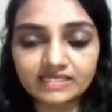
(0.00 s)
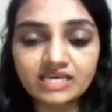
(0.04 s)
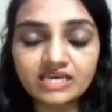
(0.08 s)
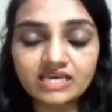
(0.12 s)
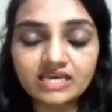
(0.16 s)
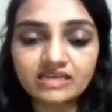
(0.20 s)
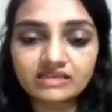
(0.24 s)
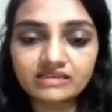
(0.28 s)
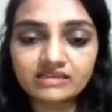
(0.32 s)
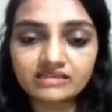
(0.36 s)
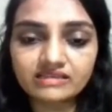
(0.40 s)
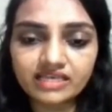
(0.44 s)

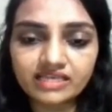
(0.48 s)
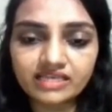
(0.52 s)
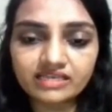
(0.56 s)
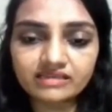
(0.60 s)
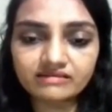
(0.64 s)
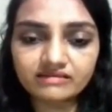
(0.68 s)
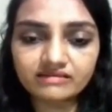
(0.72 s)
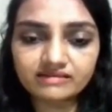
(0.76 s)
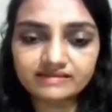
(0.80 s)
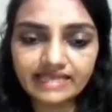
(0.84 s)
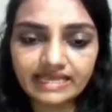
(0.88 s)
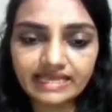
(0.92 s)
Then
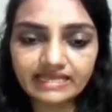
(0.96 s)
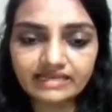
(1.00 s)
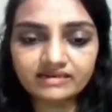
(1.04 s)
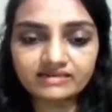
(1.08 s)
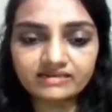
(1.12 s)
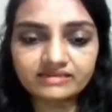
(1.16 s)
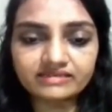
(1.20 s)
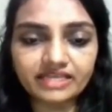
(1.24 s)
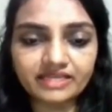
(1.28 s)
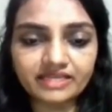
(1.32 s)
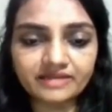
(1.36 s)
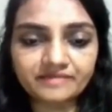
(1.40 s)
second
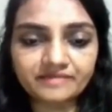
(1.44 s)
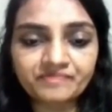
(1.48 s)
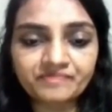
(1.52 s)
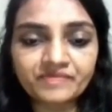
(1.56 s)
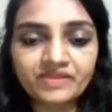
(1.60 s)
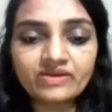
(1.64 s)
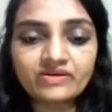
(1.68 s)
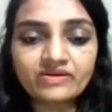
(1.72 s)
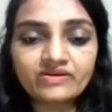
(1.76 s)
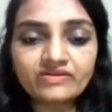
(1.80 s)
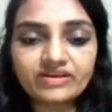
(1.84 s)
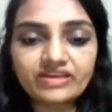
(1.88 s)
thing,
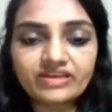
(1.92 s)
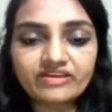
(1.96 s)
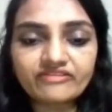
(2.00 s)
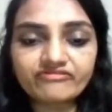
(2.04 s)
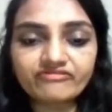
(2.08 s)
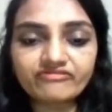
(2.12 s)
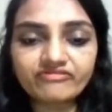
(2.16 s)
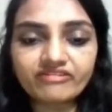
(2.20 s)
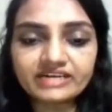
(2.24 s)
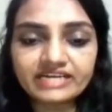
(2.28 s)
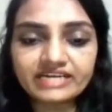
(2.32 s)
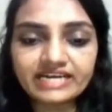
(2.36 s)
if
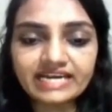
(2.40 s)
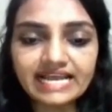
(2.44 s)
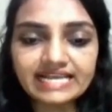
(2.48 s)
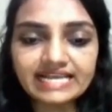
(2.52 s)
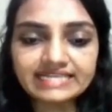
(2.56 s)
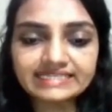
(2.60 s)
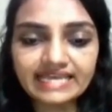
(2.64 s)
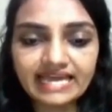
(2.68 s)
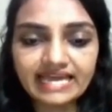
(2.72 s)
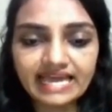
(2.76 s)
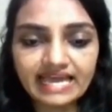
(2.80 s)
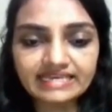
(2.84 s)
fertilized
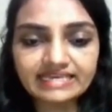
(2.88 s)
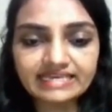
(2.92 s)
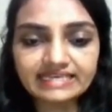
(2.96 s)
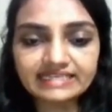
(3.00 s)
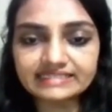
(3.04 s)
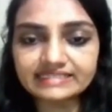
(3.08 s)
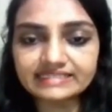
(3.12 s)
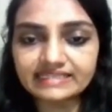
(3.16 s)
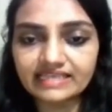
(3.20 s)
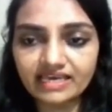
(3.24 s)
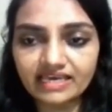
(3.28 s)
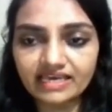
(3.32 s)
egg is
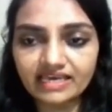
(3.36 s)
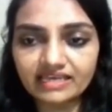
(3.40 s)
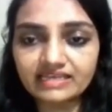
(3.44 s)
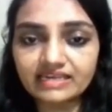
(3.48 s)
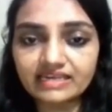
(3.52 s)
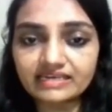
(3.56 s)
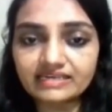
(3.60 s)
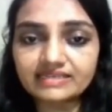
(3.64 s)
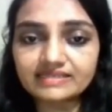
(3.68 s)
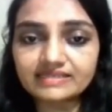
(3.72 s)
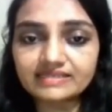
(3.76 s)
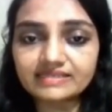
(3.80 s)
there, that
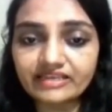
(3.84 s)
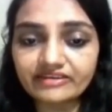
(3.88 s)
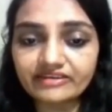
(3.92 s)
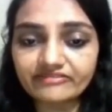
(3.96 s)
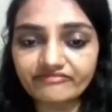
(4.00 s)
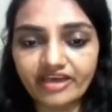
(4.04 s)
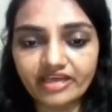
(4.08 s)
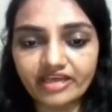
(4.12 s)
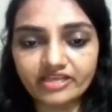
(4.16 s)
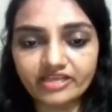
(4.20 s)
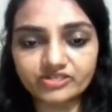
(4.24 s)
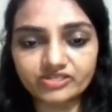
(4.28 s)
is
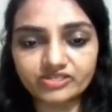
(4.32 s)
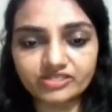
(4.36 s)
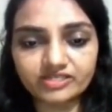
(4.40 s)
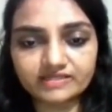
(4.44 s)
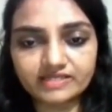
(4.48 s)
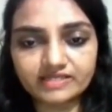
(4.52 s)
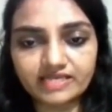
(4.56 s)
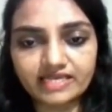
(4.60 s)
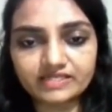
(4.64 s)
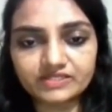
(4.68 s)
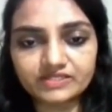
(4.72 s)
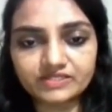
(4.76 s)
infectious
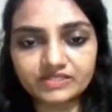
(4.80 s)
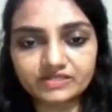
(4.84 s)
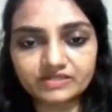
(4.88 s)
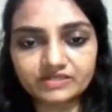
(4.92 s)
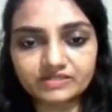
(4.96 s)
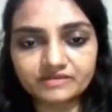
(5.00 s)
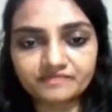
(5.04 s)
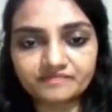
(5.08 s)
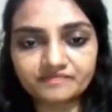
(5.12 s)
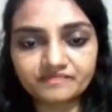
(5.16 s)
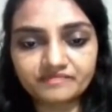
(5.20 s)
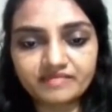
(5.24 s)
agent.
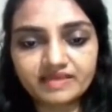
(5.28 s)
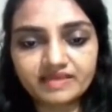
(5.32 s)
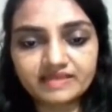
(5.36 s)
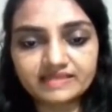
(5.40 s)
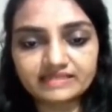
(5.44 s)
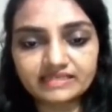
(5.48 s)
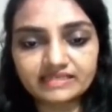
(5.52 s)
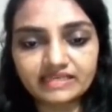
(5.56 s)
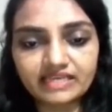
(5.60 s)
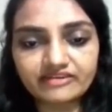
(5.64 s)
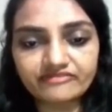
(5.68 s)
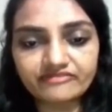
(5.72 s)
Means
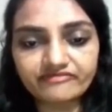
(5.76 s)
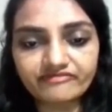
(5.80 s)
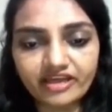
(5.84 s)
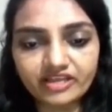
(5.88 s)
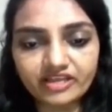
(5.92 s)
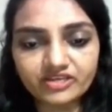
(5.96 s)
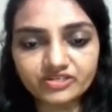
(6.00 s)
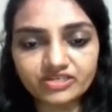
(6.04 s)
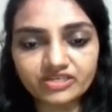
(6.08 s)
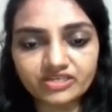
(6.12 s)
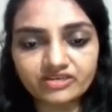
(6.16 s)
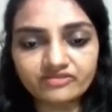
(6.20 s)

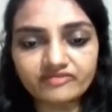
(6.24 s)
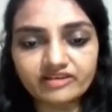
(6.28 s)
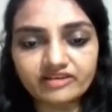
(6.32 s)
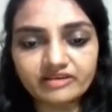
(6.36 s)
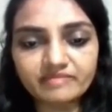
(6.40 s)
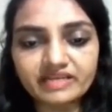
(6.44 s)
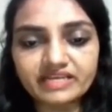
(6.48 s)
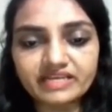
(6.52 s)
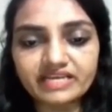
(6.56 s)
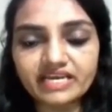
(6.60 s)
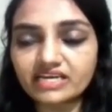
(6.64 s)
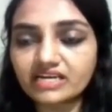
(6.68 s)
infection will be
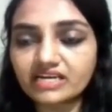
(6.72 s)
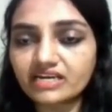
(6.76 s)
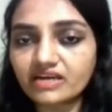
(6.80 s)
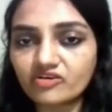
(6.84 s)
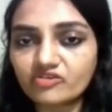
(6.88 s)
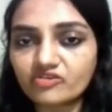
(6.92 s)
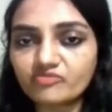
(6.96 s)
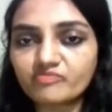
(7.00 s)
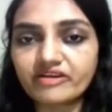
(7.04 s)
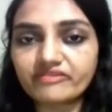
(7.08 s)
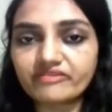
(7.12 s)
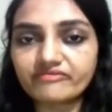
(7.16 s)
carried out
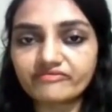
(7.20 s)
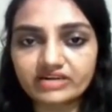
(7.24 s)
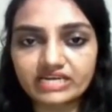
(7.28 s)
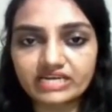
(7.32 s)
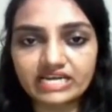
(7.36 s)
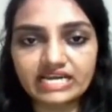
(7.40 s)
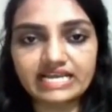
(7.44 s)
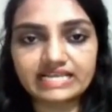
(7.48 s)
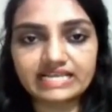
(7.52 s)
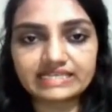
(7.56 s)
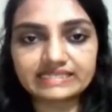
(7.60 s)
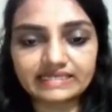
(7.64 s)
by
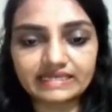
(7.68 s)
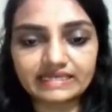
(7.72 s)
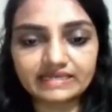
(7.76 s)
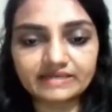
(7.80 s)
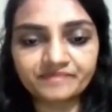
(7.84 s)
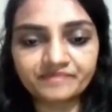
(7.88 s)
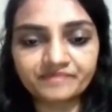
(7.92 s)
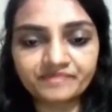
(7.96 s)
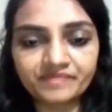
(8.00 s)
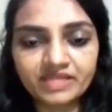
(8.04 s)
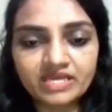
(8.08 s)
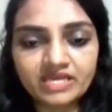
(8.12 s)
fertilized egg,
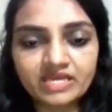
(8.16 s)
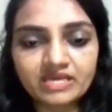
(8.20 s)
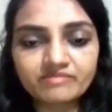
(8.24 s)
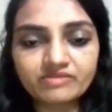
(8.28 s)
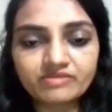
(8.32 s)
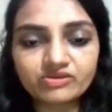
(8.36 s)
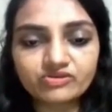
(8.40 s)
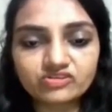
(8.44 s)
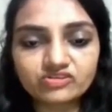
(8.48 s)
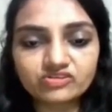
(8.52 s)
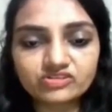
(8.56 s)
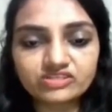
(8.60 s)

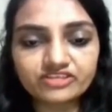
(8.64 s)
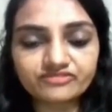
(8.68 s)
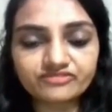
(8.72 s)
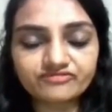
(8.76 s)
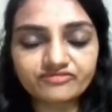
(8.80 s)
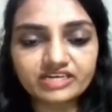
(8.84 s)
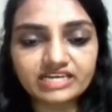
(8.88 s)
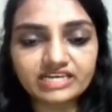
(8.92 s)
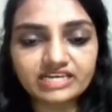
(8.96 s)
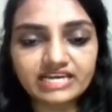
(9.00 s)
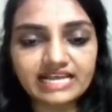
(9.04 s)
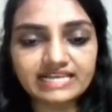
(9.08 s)
because this
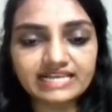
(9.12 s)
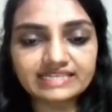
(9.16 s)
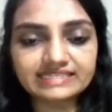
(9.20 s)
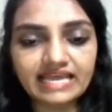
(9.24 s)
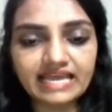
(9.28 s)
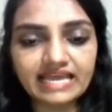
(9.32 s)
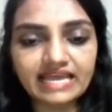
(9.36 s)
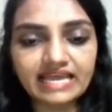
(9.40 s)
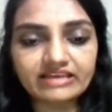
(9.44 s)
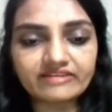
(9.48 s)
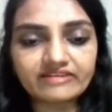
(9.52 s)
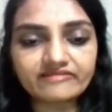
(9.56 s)
fertilized
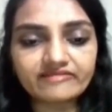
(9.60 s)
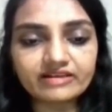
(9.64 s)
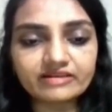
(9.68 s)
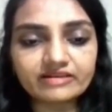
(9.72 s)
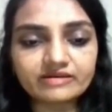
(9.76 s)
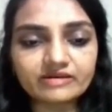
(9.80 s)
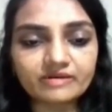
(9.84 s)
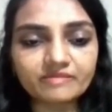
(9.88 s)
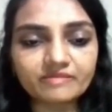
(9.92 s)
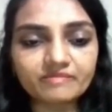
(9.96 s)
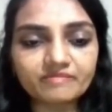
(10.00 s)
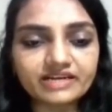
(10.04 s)
egg will
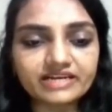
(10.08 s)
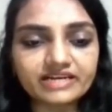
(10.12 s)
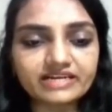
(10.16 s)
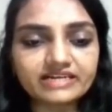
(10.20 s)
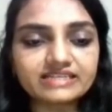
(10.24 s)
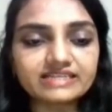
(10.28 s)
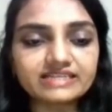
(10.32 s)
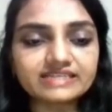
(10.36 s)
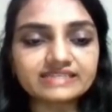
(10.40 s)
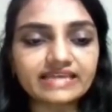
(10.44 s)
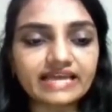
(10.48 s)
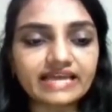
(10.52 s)
complete the
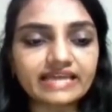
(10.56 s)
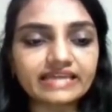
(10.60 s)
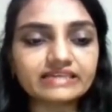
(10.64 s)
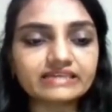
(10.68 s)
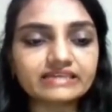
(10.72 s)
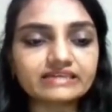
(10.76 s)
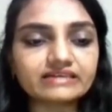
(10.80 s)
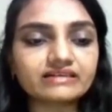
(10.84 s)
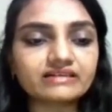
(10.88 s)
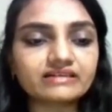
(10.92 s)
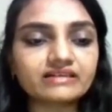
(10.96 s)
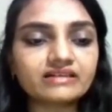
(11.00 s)

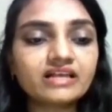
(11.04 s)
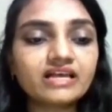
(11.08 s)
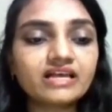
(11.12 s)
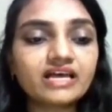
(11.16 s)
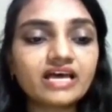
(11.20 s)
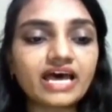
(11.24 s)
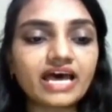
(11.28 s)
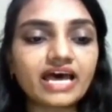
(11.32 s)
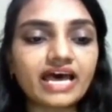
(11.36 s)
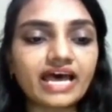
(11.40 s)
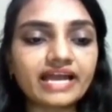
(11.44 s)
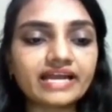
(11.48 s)
cycle
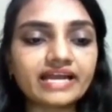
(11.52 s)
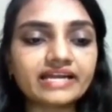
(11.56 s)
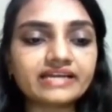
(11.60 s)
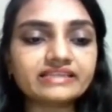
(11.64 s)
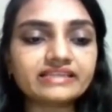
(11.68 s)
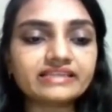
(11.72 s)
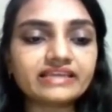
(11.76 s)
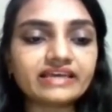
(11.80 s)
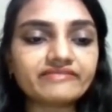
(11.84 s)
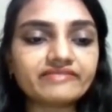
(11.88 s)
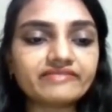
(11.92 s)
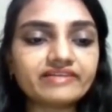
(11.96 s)
and they
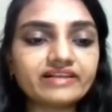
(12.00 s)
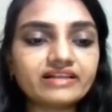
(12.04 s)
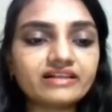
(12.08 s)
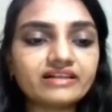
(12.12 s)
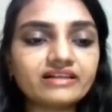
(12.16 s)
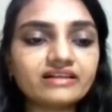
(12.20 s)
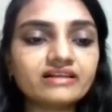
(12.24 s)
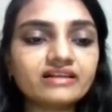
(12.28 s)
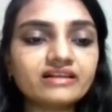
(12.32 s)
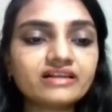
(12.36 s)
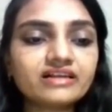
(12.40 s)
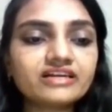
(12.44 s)
will
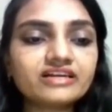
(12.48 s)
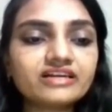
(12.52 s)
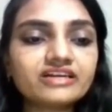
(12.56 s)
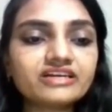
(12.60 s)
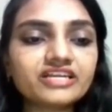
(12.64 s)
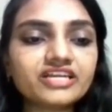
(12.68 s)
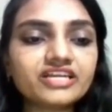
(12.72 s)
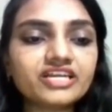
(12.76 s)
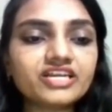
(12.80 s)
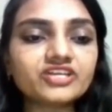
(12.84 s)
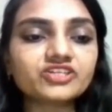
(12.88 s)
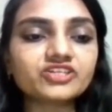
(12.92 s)

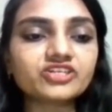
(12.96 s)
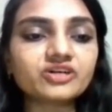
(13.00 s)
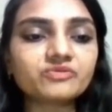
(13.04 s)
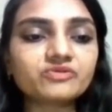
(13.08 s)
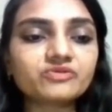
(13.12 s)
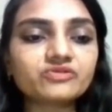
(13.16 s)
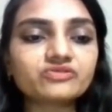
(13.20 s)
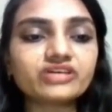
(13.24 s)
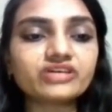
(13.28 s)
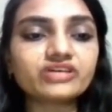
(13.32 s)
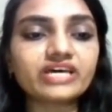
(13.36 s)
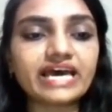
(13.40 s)
reach up to the
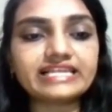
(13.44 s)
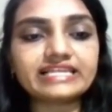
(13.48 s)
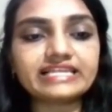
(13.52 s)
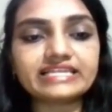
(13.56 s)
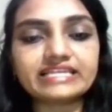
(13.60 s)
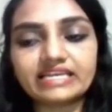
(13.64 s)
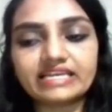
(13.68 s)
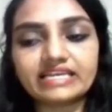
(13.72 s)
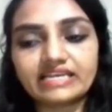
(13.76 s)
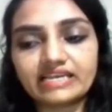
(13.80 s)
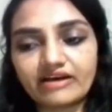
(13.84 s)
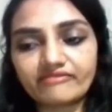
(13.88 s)
L3
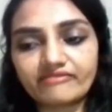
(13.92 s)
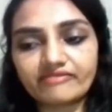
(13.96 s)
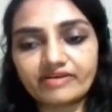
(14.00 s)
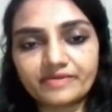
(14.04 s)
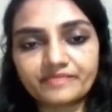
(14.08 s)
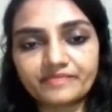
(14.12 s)
larva.